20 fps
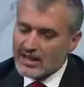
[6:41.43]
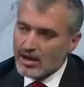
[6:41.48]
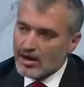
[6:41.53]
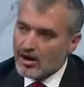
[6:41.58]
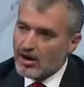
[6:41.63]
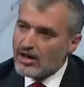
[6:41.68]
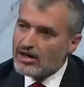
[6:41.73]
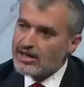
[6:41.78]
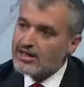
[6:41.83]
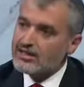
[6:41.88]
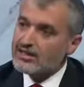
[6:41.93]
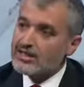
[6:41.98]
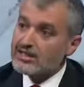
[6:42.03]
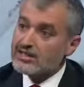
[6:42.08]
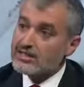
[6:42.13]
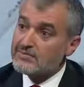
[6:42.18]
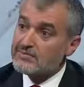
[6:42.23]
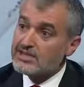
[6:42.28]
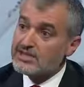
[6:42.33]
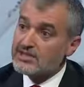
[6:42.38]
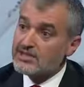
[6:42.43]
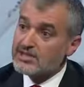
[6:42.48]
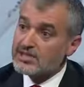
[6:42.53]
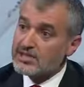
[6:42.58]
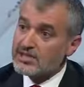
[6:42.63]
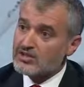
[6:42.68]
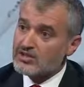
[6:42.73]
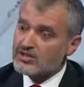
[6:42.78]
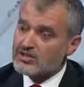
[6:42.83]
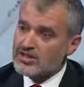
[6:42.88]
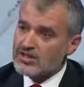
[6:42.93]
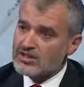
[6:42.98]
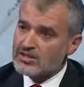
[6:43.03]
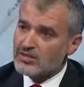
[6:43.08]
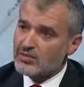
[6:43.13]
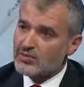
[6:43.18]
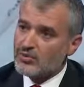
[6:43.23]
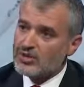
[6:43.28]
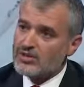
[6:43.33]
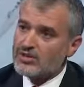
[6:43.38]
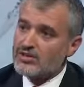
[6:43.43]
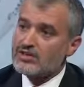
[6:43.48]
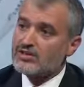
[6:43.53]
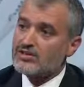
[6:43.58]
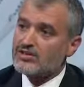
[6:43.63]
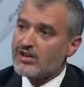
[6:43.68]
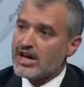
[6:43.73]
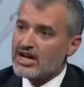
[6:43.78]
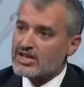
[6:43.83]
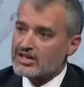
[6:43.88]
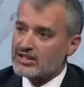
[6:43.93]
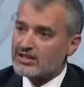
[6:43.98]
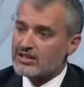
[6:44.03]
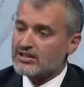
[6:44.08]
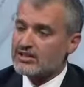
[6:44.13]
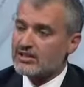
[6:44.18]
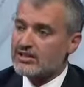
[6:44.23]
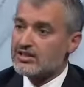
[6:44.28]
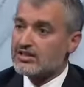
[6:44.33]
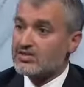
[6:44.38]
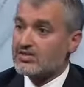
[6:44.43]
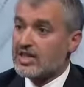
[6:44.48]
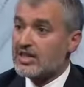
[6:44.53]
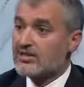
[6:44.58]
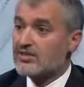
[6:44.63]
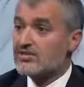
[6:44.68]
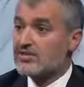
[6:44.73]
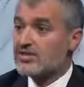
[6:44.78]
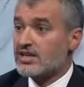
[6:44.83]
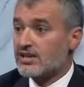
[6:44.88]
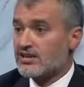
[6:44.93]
aligned its business legislation with the international standards